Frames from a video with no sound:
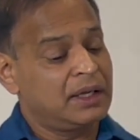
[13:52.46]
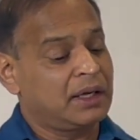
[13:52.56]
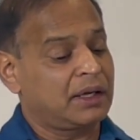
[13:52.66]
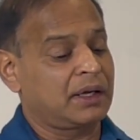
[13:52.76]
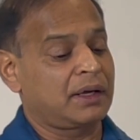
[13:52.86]

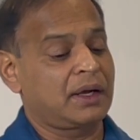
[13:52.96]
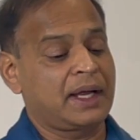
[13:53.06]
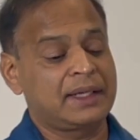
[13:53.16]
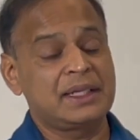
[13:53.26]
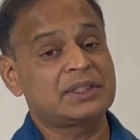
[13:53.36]

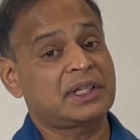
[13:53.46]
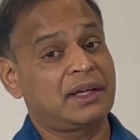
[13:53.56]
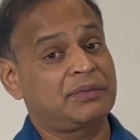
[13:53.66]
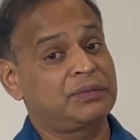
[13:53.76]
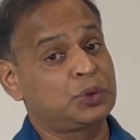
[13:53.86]
at least
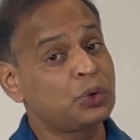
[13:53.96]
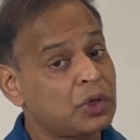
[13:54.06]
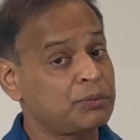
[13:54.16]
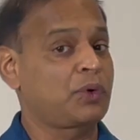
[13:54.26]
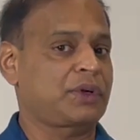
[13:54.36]
have two
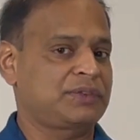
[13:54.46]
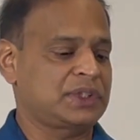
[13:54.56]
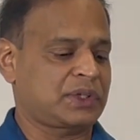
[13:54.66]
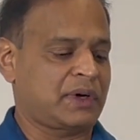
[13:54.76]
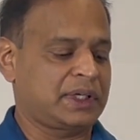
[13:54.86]
or more of
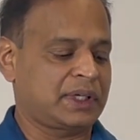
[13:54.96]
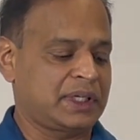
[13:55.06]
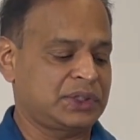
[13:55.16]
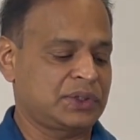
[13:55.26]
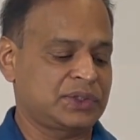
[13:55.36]
these chronic
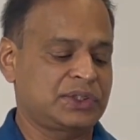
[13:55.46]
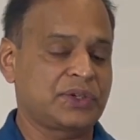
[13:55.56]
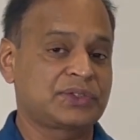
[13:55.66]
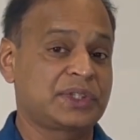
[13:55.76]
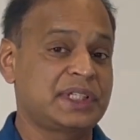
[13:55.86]
conditions.
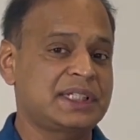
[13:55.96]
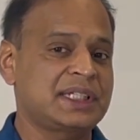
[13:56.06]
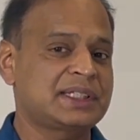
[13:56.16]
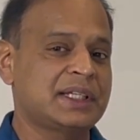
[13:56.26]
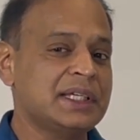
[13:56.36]
Thus, this
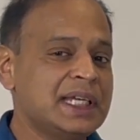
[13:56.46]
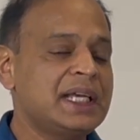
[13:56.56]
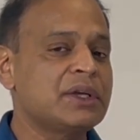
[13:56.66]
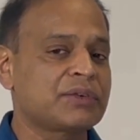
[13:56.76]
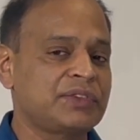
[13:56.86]
is a
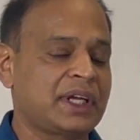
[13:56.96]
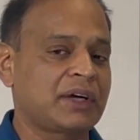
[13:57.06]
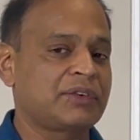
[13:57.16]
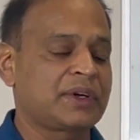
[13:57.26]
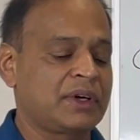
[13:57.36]
need of the
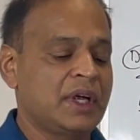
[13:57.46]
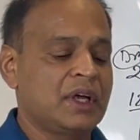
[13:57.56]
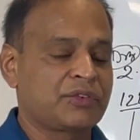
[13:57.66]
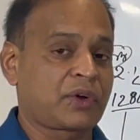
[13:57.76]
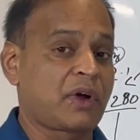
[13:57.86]
hour
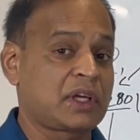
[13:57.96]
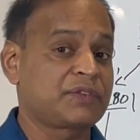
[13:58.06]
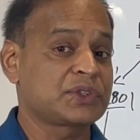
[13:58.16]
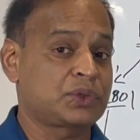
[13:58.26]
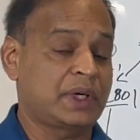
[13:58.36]
for all of
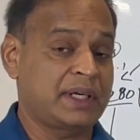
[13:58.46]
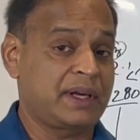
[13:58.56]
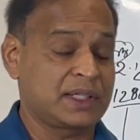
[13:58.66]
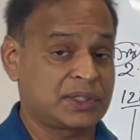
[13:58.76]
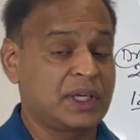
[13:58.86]
us to
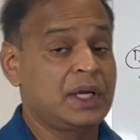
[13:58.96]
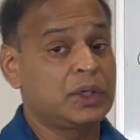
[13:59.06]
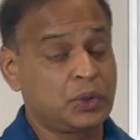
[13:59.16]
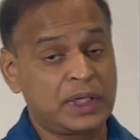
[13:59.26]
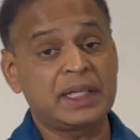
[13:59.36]
address,
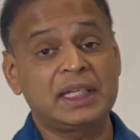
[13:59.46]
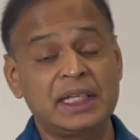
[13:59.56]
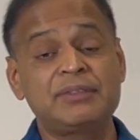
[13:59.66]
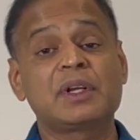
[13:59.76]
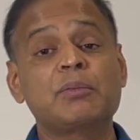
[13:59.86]
to get
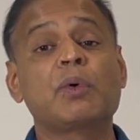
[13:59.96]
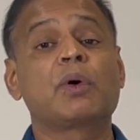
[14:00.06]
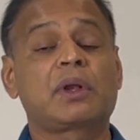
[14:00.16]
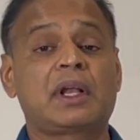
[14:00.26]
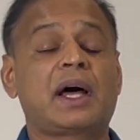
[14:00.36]
even
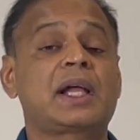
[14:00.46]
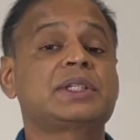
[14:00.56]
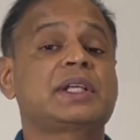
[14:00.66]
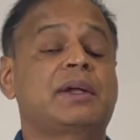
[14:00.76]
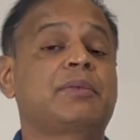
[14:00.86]
more
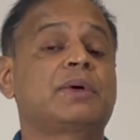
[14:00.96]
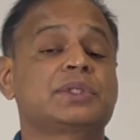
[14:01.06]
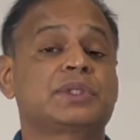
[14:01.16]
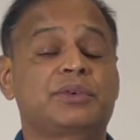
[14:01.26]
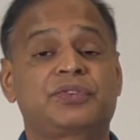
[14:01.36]
larger
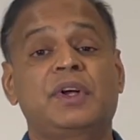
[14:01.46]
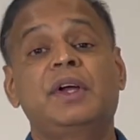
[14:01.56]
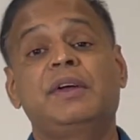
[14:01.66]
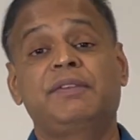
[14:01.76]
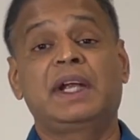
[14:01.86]
amounts of
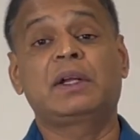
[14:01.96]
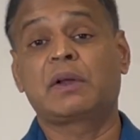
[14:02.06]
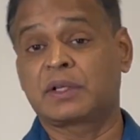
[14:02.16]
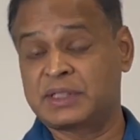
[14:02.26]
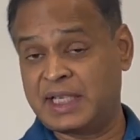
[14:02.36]
weight
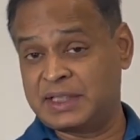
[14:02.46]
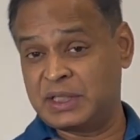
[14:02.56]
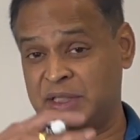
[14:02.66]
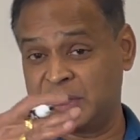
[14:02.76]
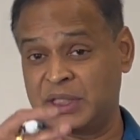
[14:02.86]
loss than
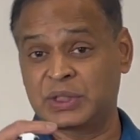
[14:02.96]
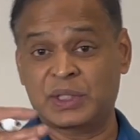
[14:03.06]
just 6 or